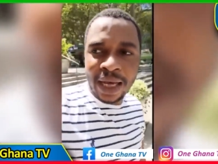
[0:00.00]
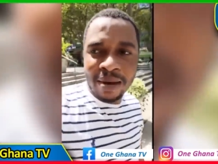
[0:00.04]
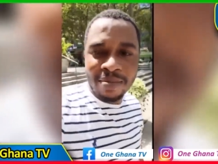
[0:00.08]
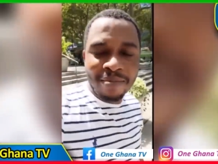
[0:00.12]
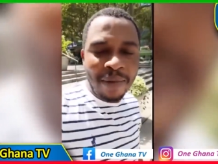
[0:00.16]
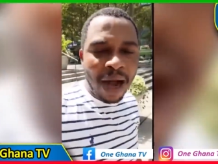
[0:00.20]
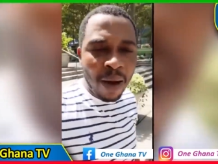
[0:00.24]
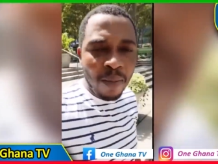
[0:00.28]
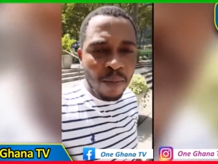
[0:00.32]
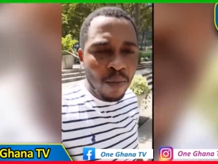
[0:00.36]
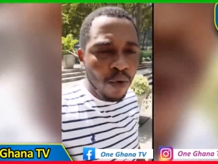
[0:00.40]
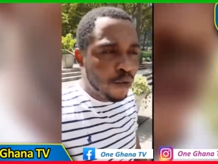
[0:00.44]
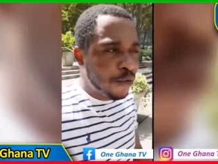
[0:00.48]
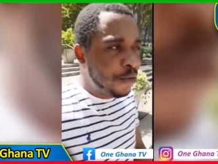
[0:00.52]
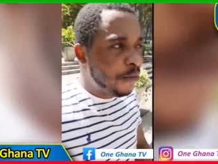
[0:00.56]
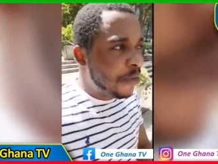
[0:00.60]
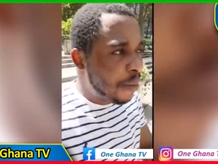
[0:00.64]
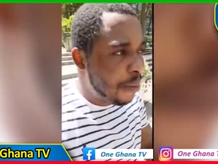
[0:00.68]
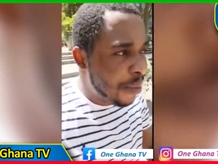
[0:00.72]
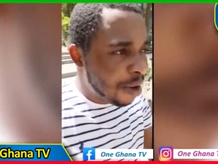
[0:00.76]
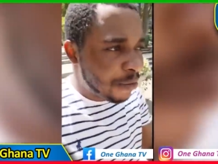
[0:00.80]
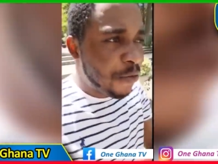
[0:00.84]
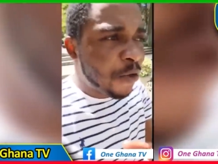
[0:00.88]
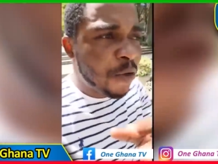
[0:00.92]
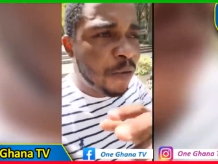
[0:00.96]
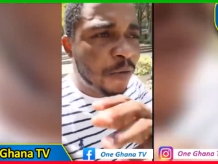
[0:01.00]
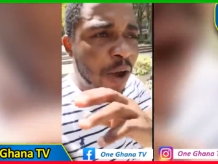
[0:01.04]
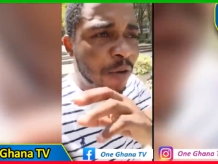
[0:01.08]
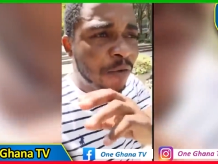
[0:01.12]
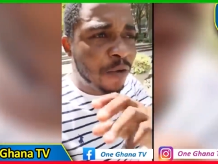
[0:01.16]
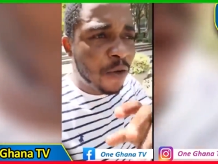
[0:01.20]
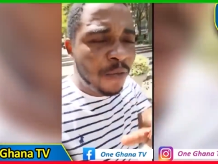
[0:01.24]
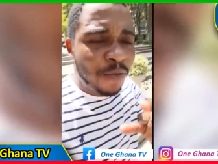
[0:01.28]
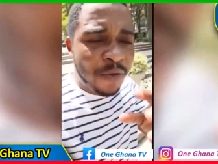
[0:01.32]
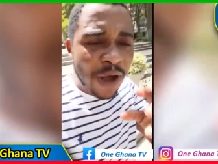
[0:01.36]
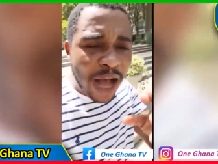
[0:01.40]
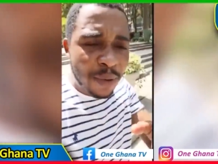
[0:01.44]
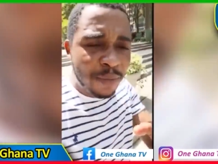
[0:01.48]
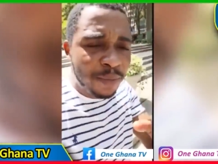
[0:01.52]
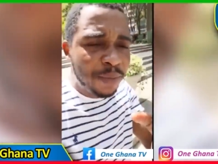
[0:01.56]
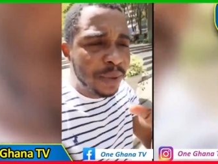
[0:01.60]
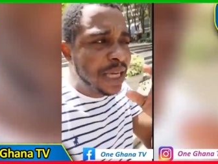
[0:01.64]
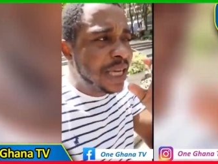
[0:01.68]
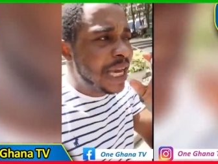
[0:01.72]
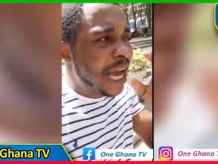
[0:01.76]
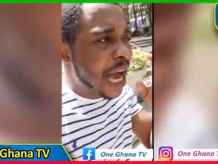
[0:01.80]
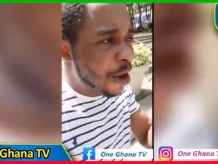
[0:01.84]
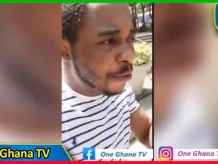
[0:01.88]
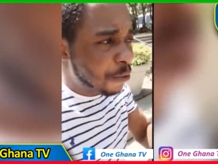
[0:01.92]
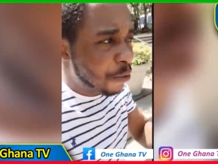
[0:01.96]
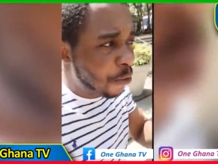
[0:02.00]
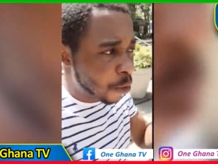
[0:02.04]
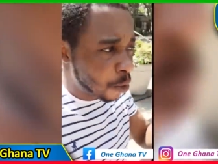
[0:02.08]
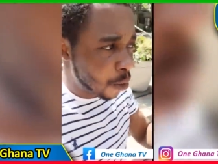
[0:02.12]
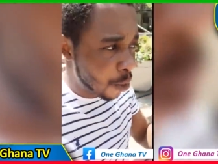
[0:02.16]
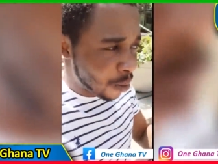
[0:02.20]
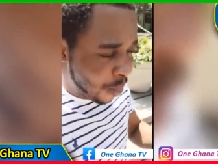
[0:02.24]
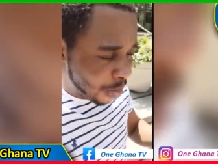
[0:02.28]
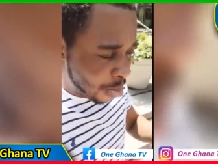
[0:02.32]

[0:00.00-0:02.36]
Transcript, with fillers: Mamma, Fufa, be careful.